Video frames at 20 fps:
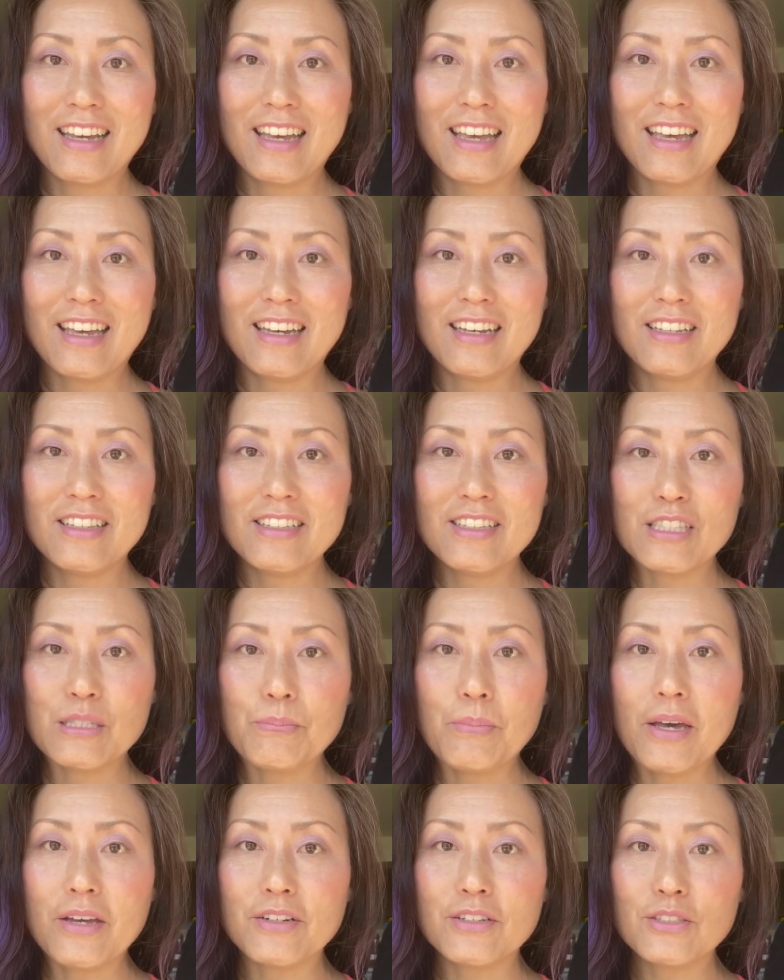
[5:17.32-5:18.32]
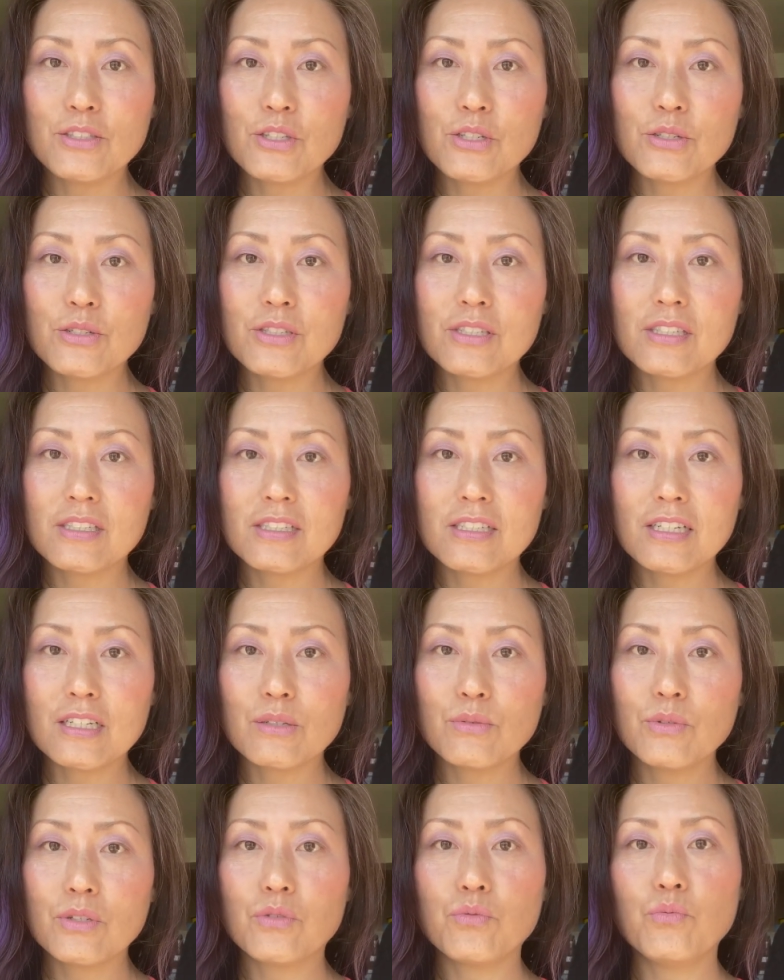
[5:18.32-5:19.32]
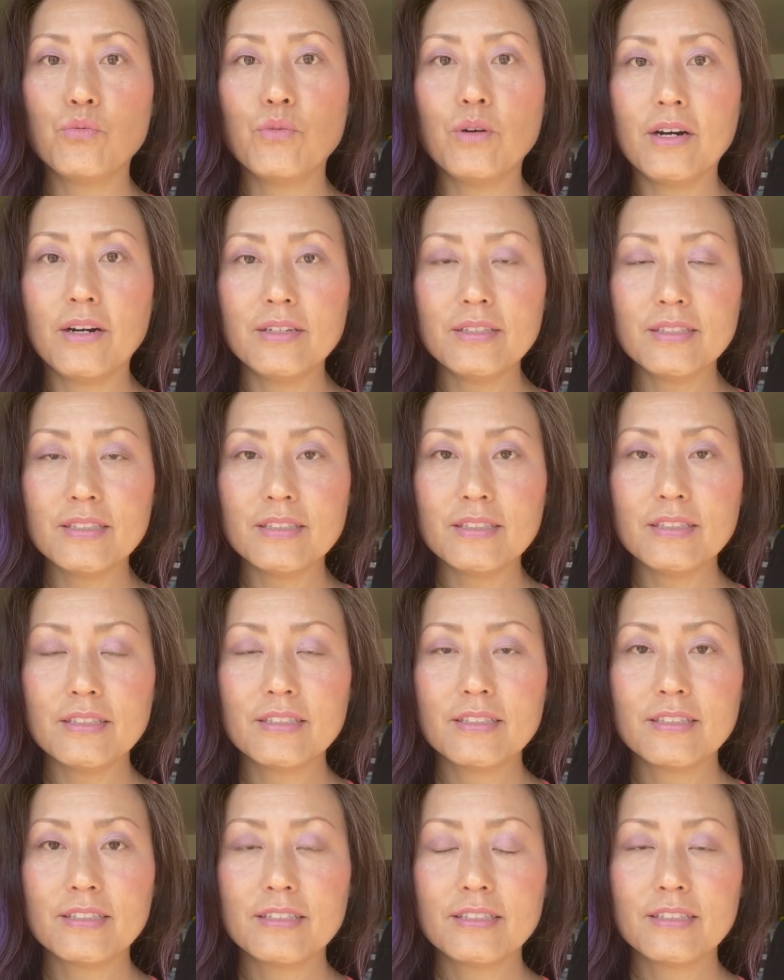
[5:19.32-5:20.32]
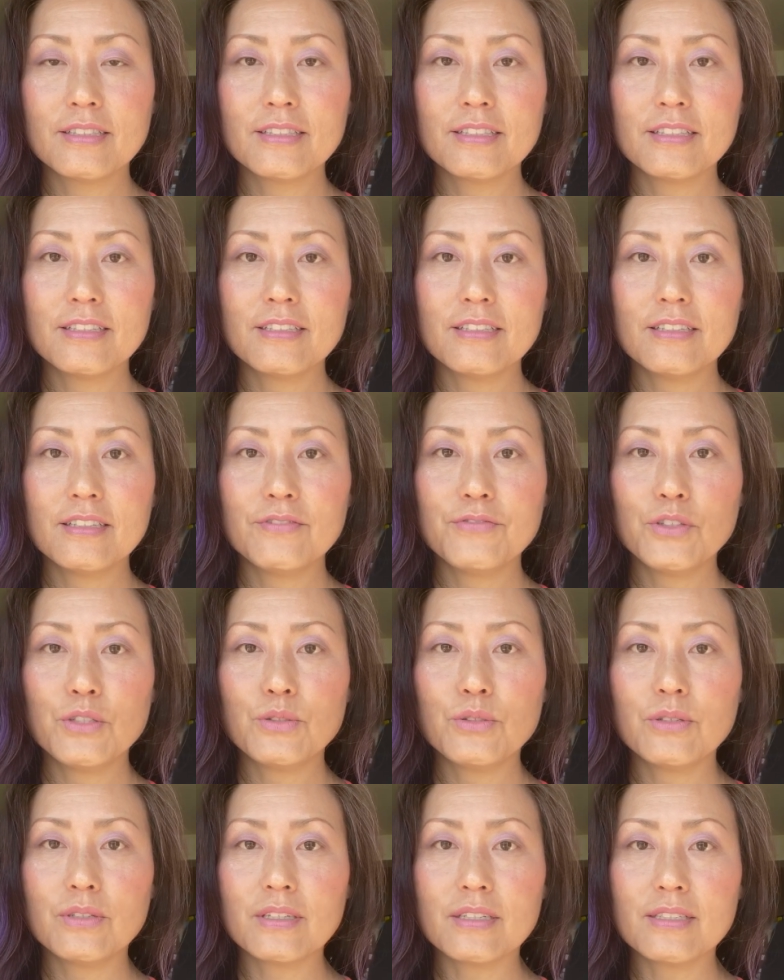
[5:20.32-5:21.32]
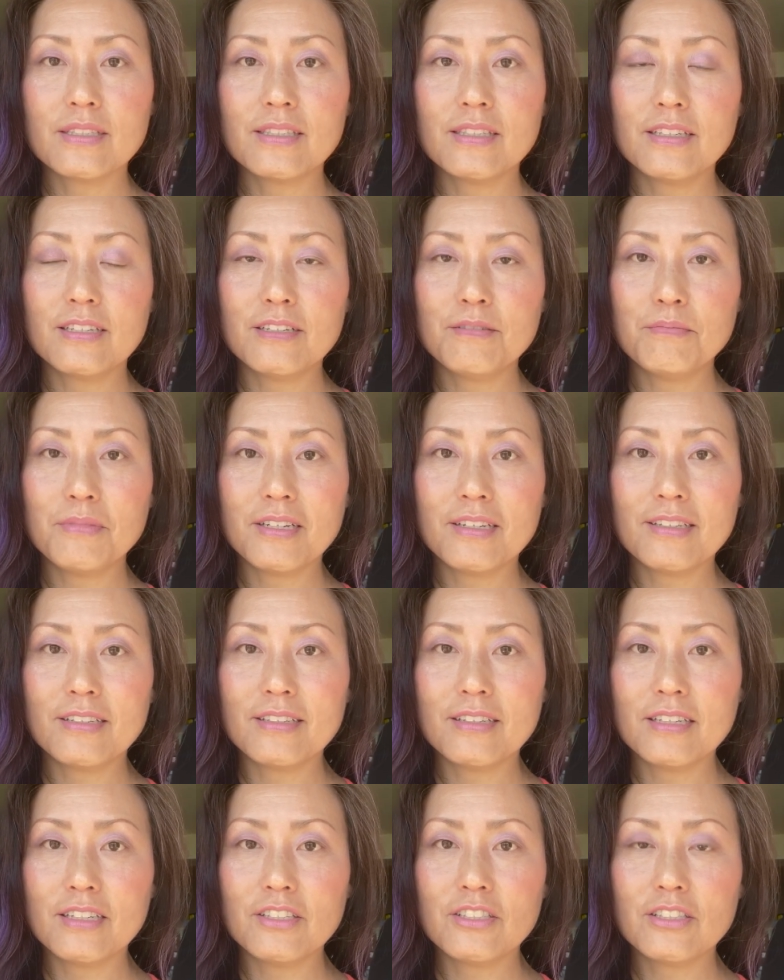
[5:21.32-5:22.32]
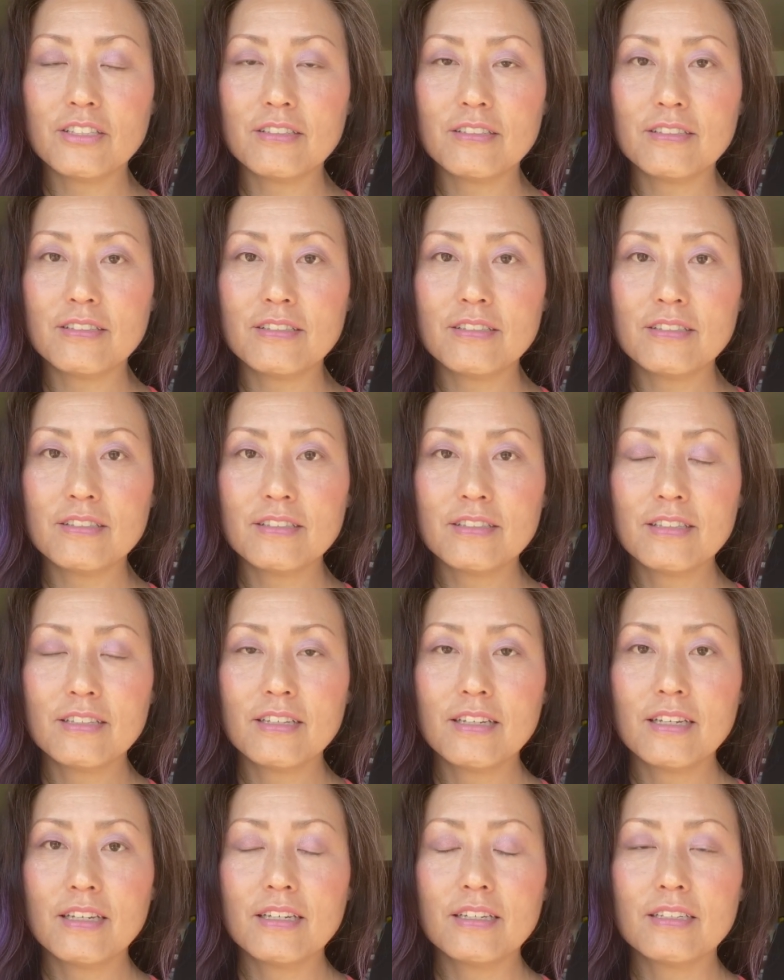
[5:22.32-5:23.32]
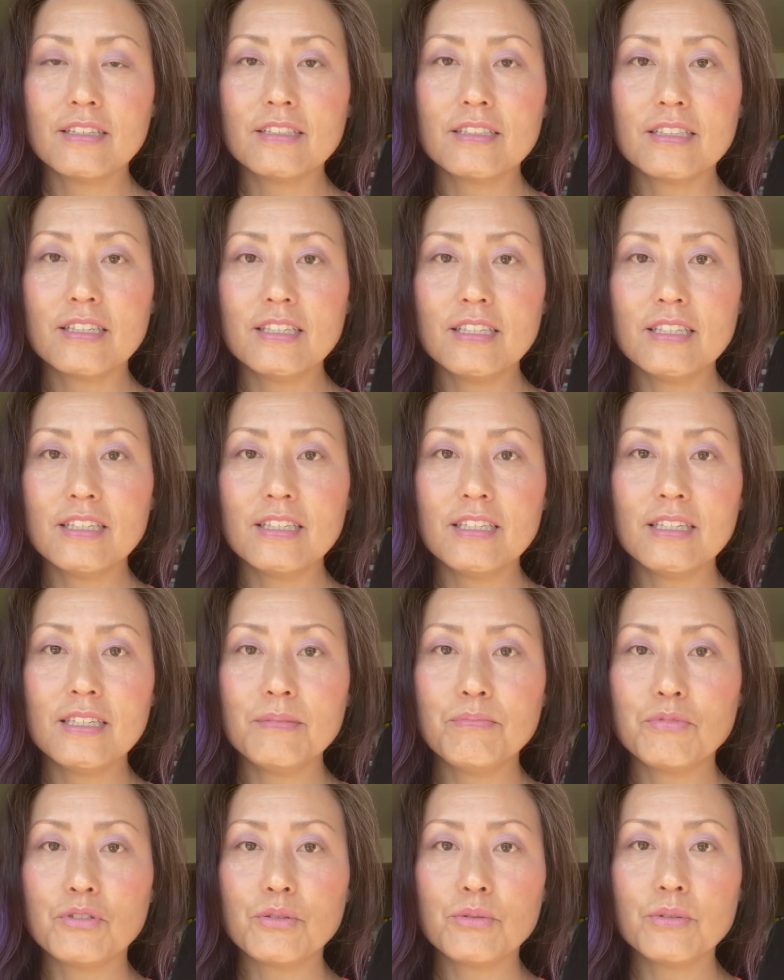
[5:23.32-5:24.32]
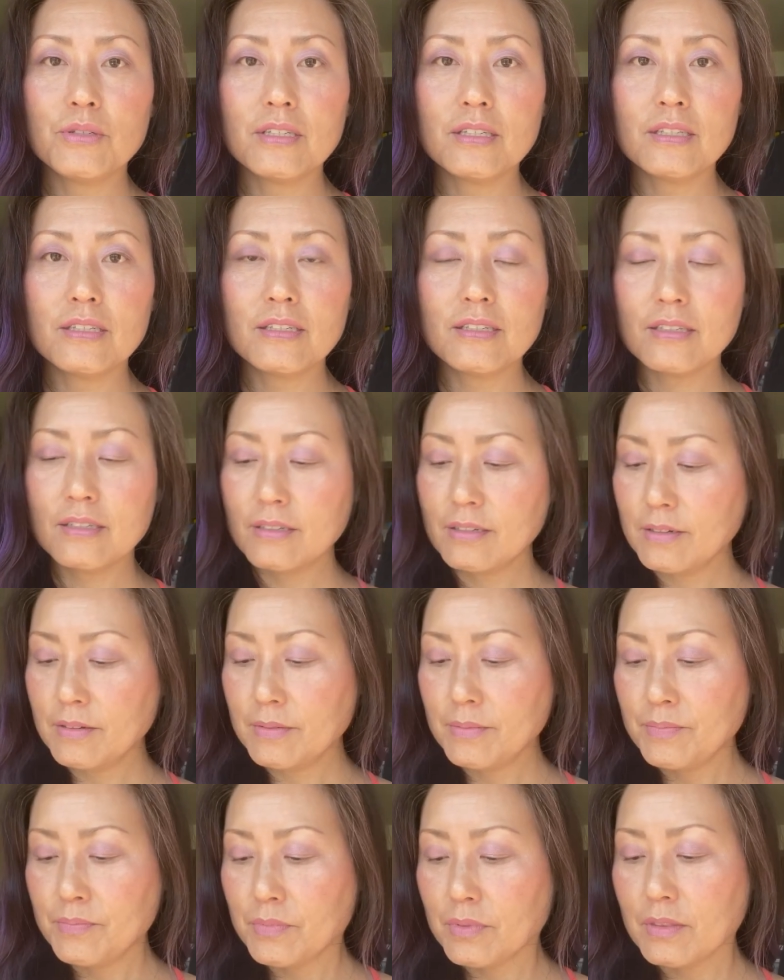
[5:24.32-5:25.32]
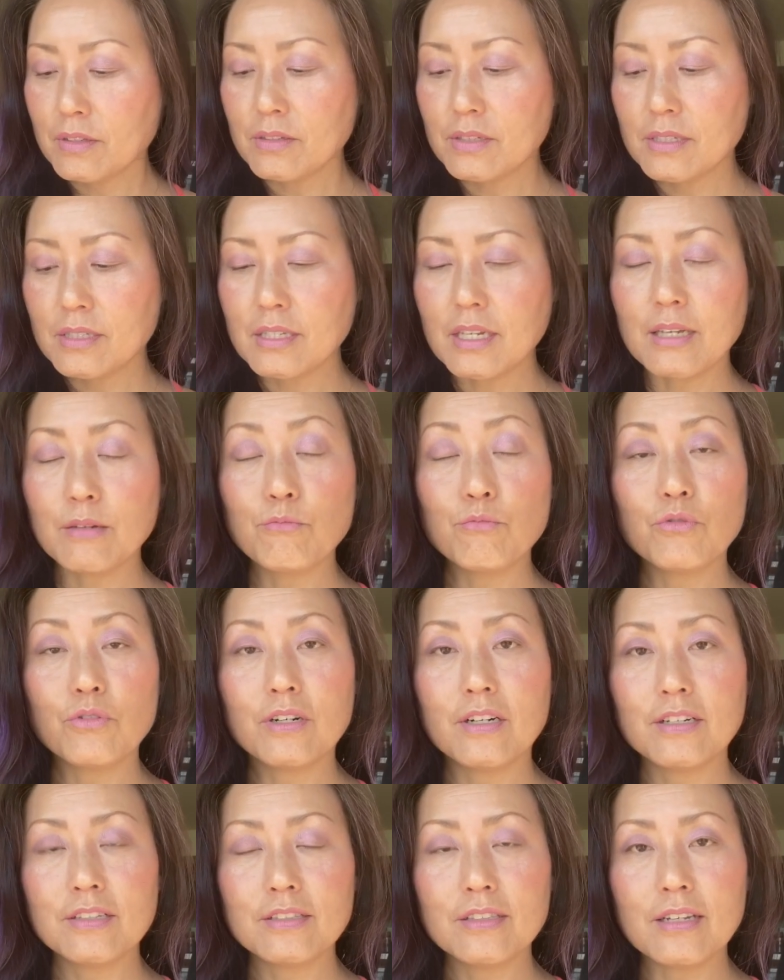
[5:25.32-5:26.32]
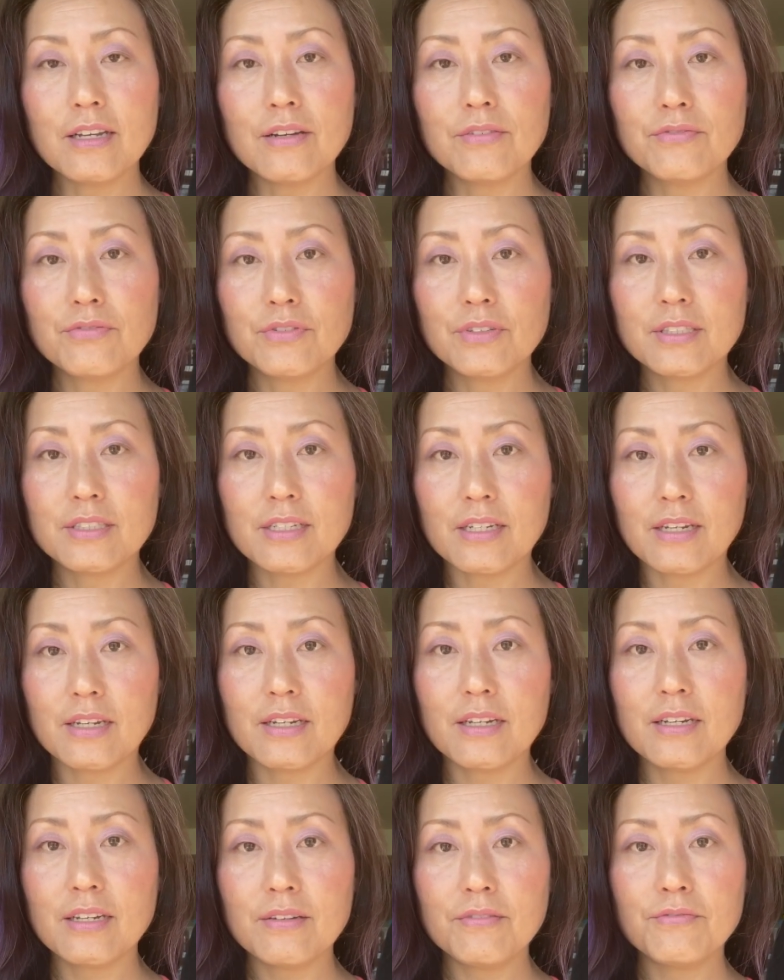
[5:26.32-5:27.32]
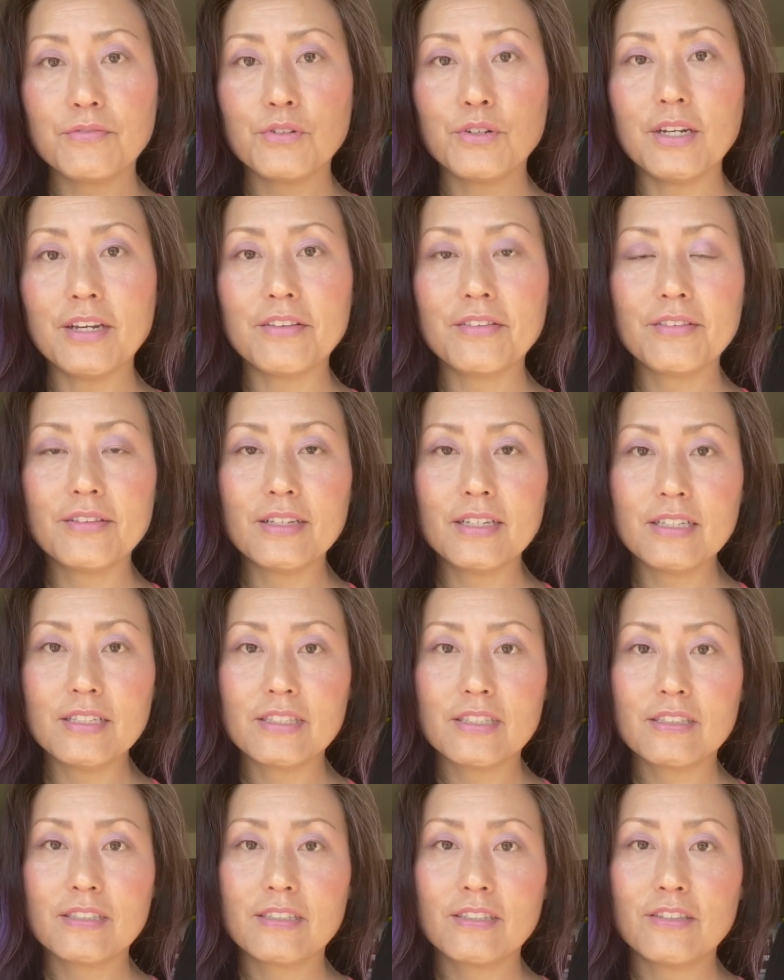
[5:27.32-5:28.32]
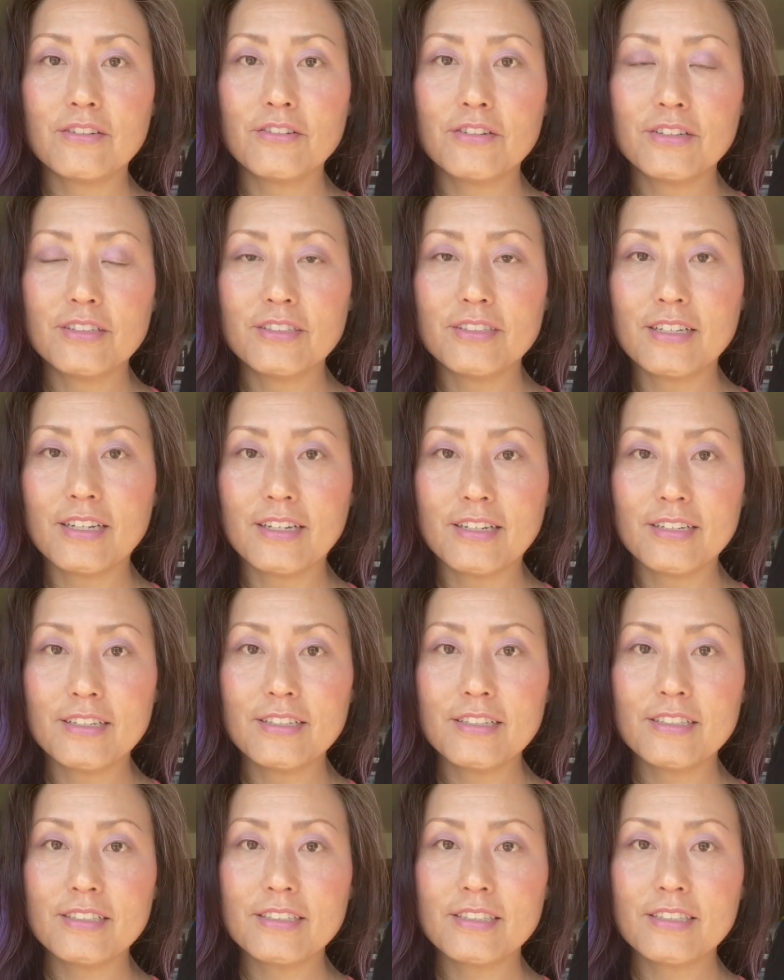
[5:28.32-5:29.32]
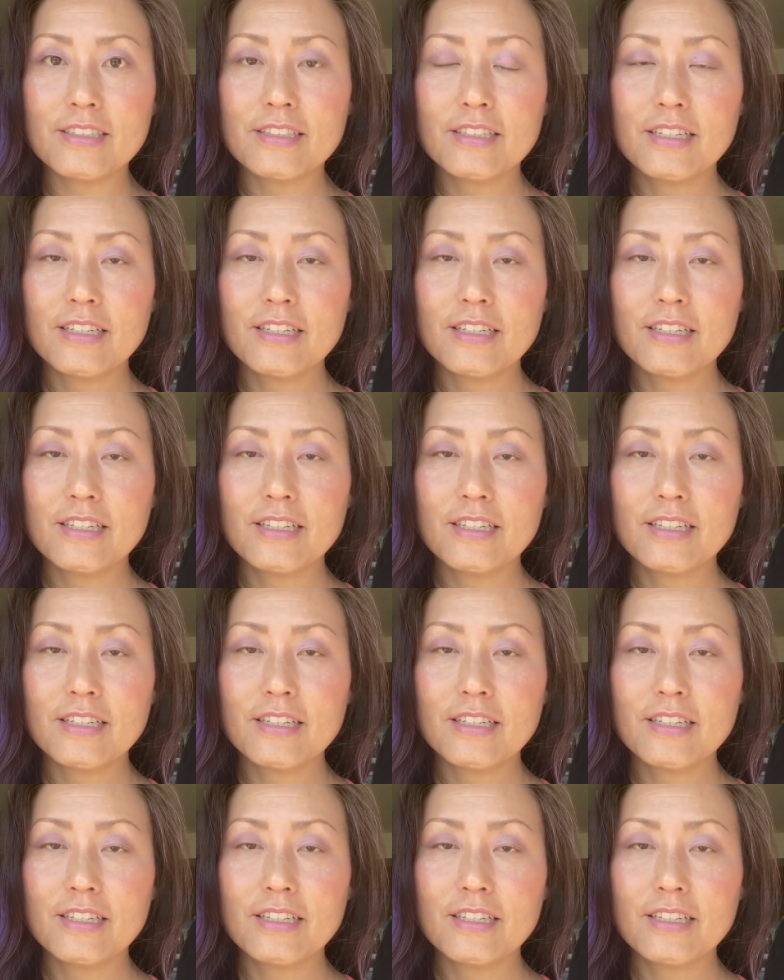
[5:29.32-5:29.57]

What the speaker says: And it's better to stick with one if you're doing a seated meditation, and keep doing the same one every day for at least 30 days.